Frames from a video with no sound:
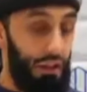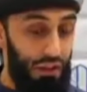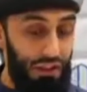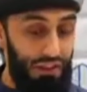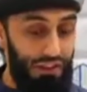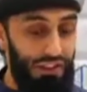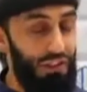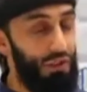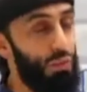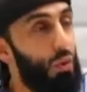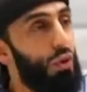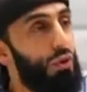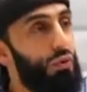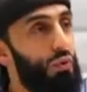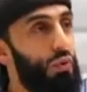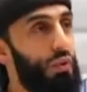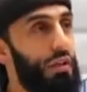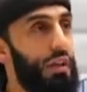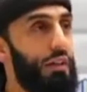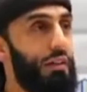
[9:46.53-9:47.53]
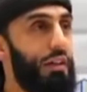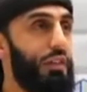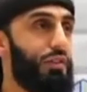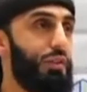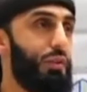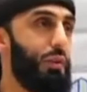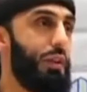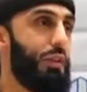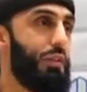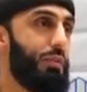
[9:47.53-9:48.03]
This is what dunya does
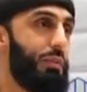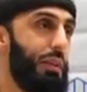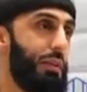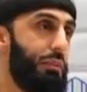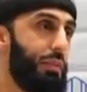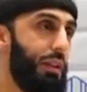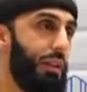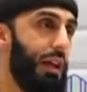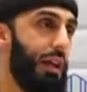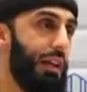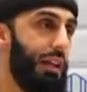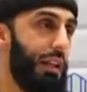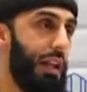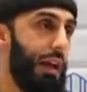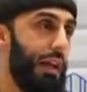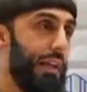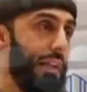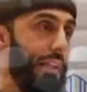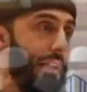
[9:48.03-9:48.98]
to its people. La ilaha